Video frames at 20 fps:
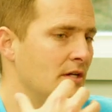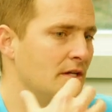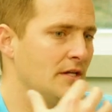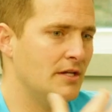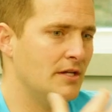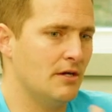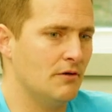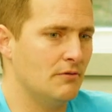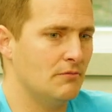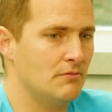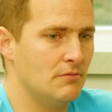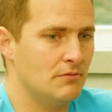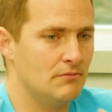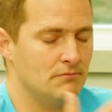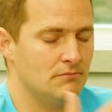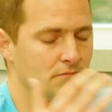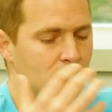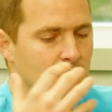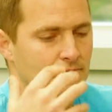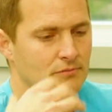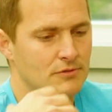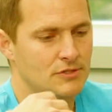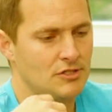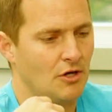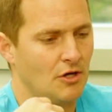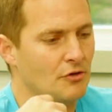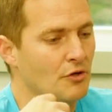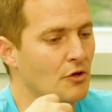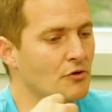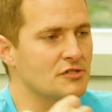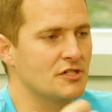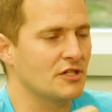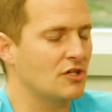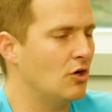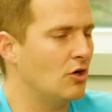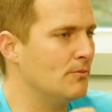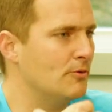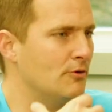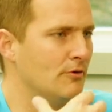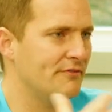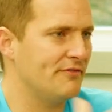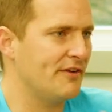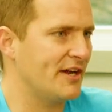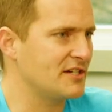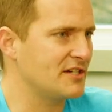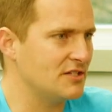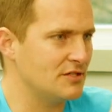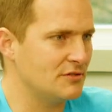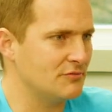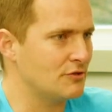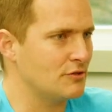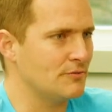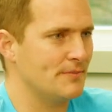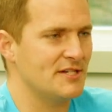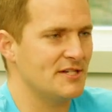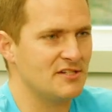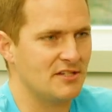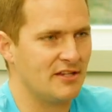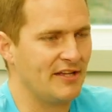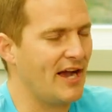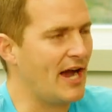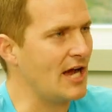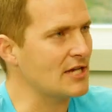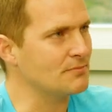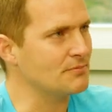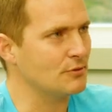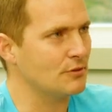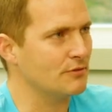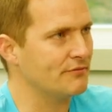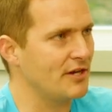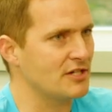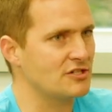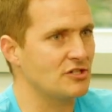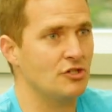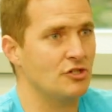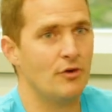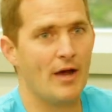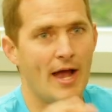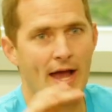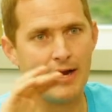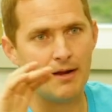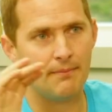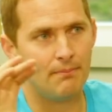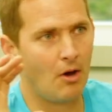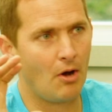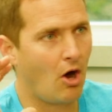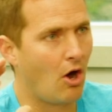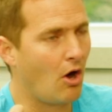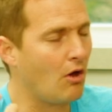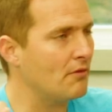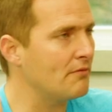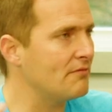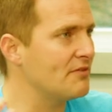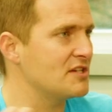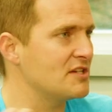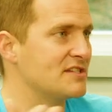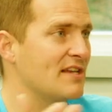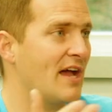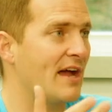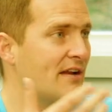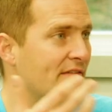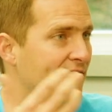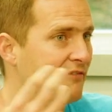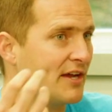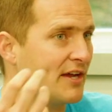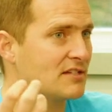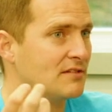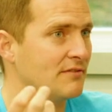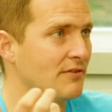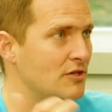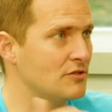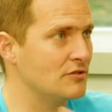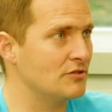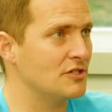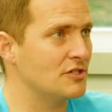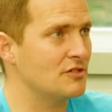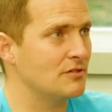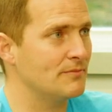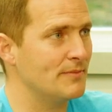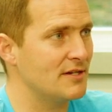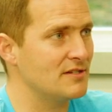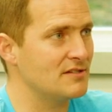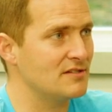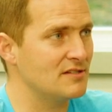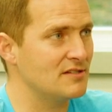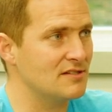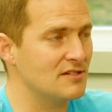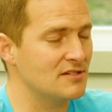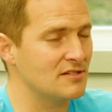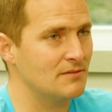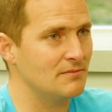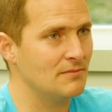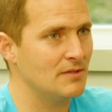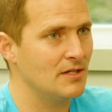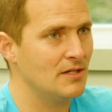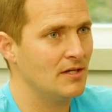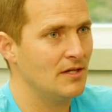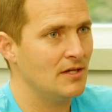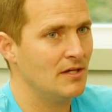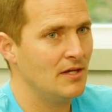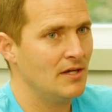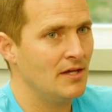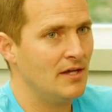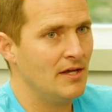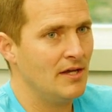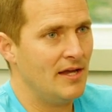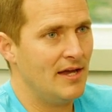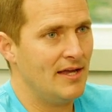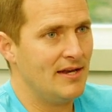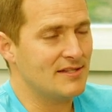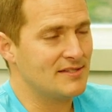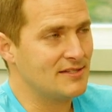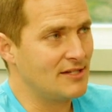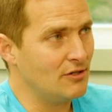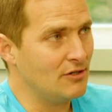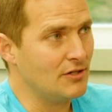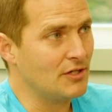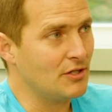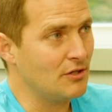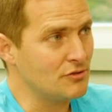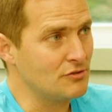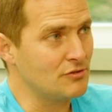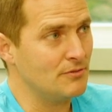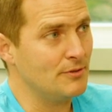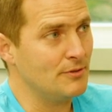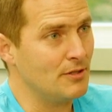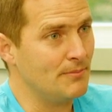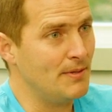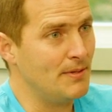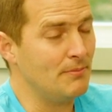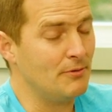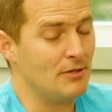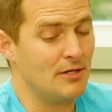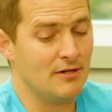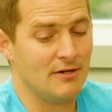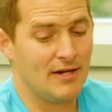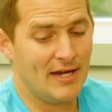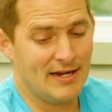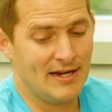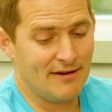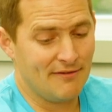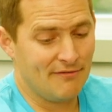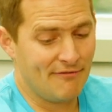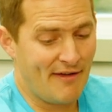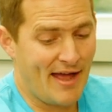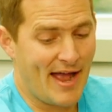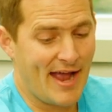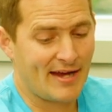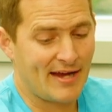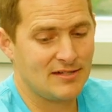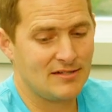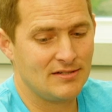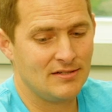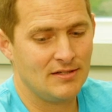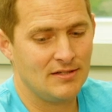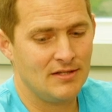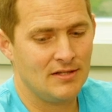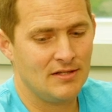you know, what's called nosocomial infections, which are basically hospital infection. You add up all of the side effects of our traditional medicine system, and it's killing close to a million people a year. And in fact,